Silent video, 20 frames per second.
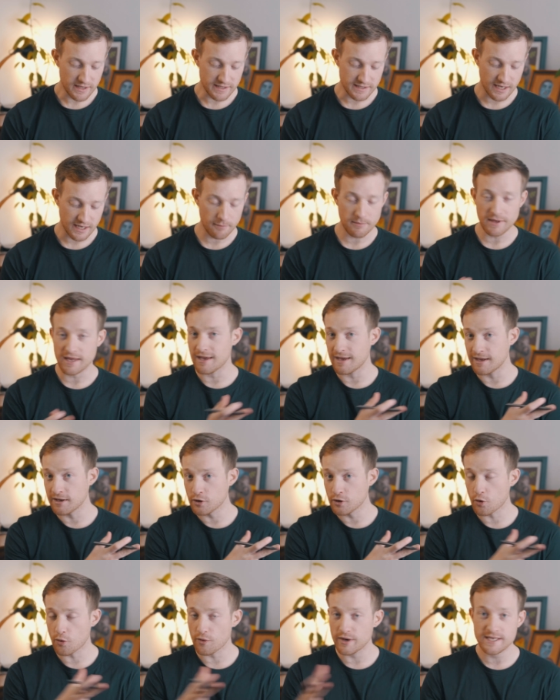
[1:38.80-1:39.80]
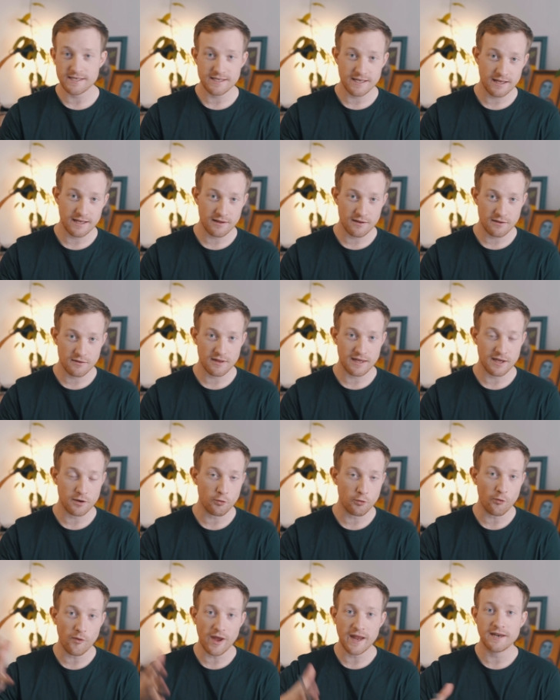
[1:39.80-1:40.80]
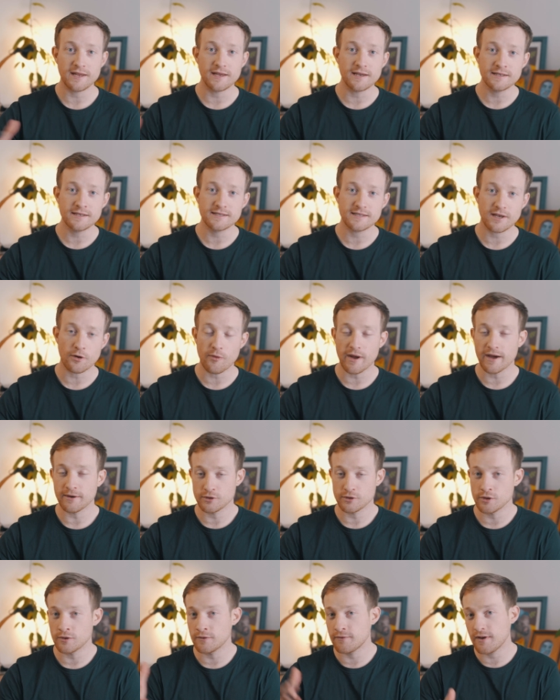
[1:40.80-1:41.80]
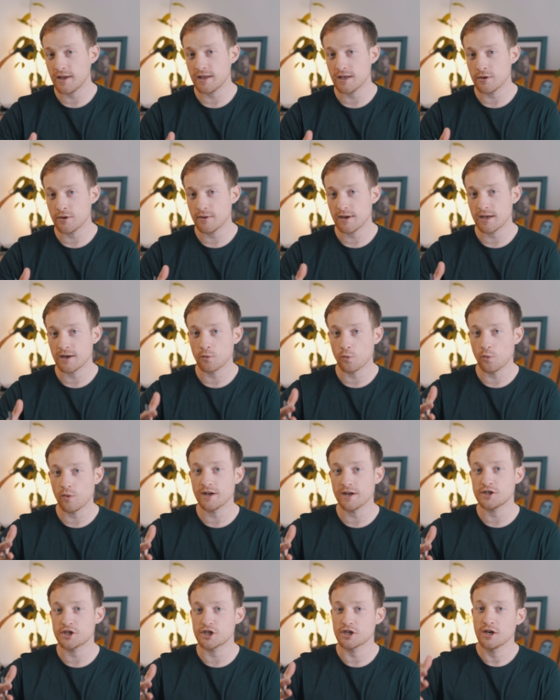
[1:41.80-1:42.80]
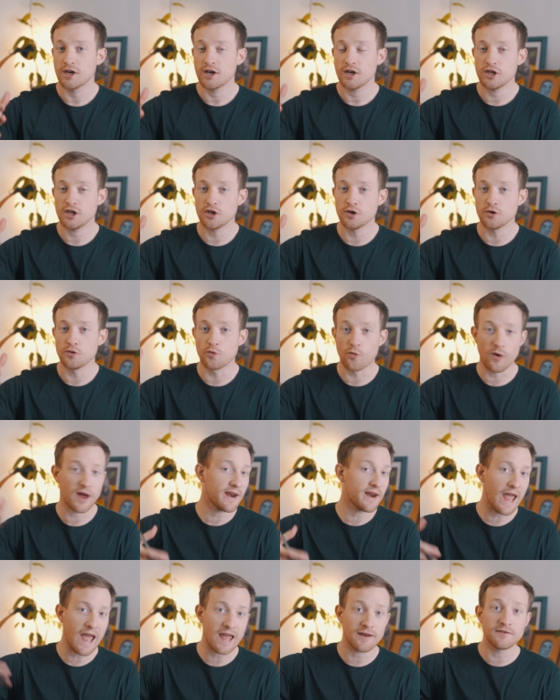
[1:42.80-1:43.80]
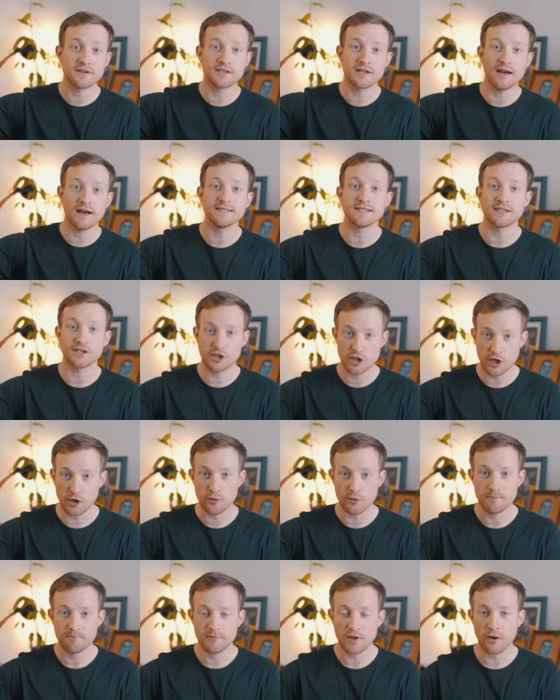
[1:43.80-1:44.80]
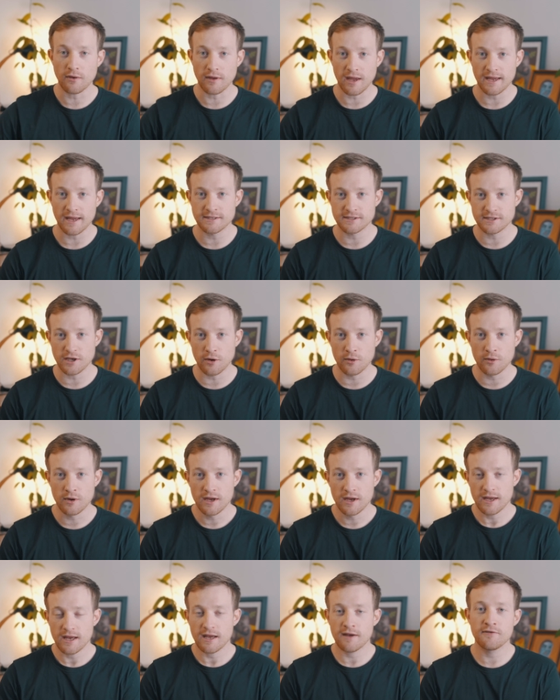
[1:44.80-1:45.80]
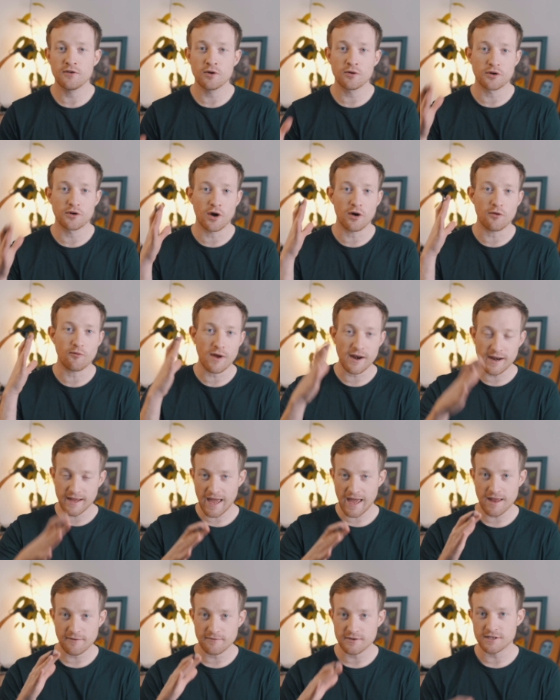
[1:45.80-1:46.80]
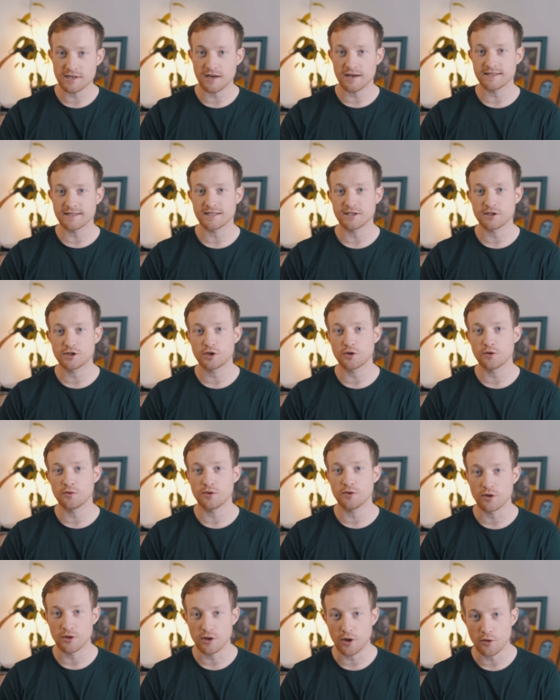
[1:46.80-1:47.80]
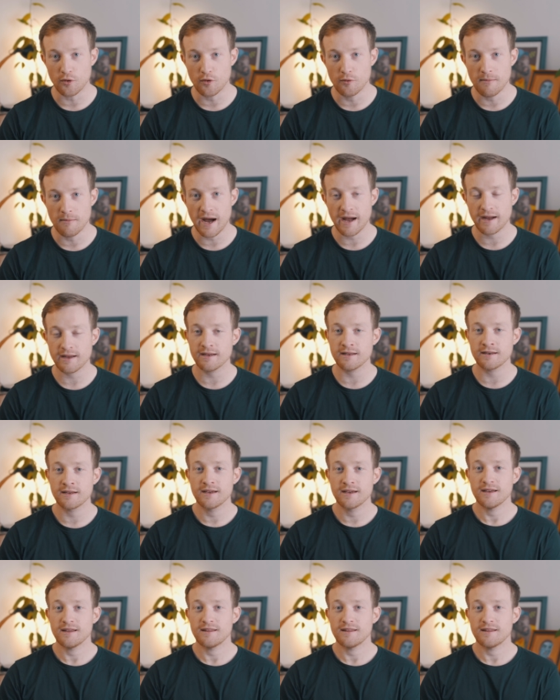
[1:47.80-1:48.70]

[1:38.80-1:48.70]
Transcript: going to be increasing the radius around your venue in which you run advertising to, okay? So if you're not running advertising to your local market,